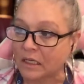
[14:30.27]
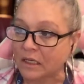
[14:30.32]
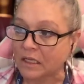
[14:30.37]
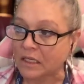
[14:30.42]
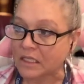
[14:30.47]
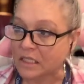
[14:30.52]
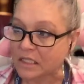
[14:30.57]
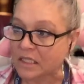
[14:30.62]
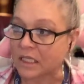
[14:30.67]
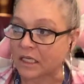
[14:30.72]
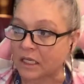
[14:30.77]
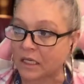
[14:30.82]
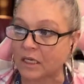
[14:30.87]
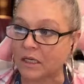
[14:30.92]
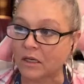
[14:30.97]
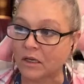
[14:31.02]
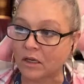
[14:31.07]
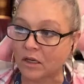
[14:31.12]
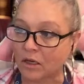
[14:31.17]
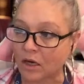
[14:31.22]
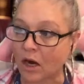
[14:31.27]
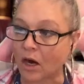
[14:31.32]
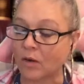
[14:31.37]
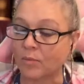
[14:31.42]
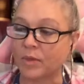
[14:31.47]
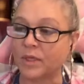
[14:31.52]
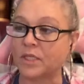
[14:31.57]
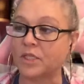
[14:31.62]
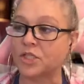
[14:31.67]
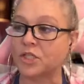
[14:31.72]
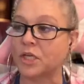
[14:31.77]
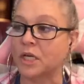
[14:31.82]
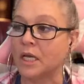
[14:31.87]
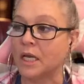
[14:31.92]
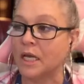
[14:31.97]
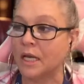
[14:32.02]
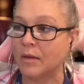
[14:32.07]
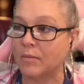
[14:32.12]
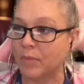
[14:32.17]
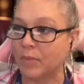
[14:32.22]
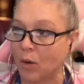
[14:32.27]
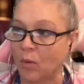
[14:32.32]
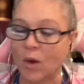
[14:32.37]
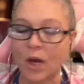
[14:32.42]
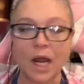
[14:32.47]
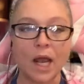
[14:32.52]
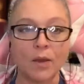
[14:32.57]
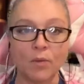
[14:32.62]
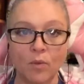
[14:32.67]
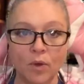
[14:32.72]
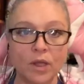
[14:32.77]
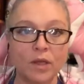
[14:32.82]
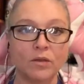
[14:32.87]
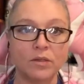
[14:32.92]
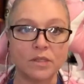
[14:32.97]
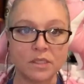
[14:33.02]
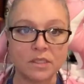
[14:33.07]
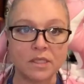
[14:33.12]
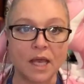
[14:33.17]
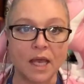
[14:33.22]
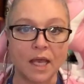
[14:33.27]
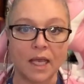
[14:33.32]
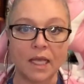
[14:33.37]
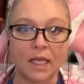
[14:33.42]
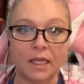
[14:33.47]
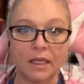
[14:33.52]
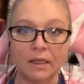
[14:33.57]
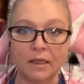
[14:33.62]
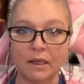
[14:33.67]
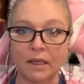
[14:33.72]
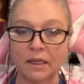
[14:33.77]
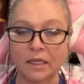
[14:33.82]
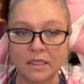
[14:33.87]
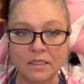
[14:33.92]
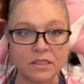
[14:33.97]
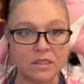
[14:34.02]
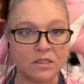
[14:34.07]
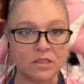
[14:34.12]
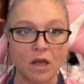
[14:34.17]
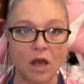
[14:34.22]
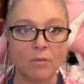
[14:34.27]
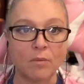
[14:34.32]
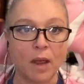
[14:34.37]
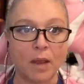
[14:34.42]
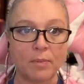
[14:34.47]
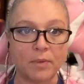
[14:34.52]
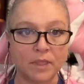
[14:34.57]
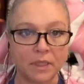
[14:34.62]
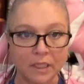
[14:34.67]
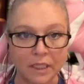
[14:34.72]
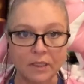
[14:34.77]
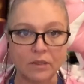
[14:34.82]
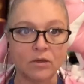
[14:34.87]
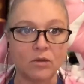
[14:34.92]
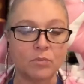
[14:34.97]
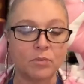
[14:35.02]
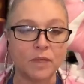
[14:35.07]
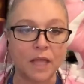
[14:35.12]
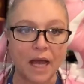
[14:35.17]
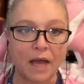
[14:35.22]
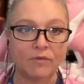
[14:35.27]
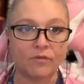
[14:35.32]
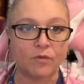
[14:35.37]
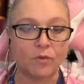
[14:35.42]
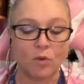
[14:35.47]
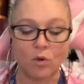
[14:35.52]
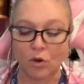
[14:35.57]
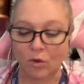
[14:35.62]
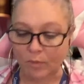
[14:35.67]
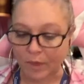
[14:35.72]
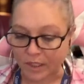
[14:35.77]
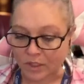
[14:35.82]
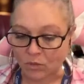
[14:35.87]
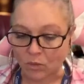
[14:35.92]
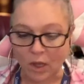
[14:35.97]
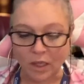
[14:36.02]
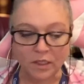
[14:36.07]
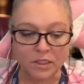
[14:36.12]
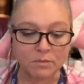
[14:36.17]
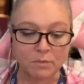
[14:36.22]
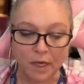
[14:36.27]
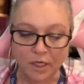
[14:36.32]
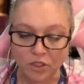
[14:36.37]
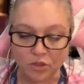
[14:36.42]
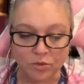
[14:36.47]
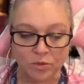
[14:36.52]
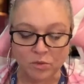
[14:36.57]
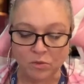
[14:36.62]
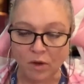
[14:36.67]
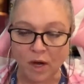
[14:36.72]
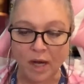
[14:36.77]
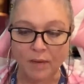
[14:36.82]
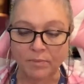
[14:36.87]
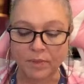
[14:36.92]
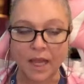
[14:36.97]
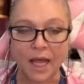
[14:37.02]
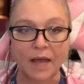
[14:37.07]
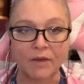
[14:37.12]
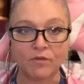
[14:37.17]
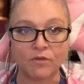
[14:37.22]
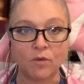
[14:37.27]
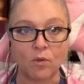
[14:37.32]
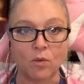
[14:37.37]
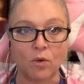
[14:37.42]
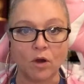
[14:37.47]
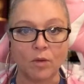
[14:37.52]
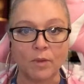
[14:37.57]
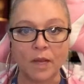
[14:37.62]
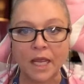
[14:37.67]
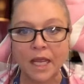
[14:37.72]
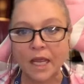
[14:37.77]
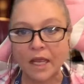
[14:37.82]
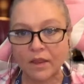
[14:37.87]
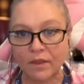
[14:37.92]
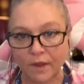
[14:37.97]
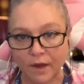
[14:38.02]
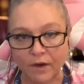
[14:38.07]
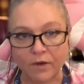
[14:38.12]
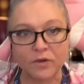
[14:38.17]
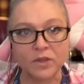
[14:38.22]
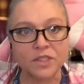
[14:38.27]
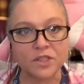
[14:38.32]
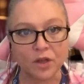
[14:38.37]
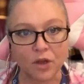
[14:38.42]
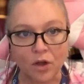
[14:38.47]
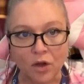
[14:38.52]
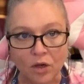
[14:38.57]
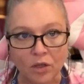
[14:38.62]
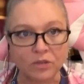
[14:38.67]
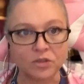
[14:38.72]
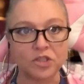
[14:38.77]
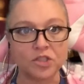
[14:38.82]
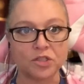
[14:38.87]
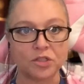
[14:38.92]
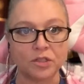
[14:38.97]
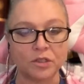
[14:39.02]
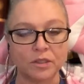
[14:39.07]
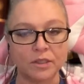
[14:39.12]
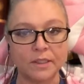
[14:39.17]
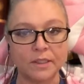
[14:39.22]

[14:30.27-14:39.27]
sick garbage. But what I will say, and this is on my political platform as well as my true crime platform, there is a culture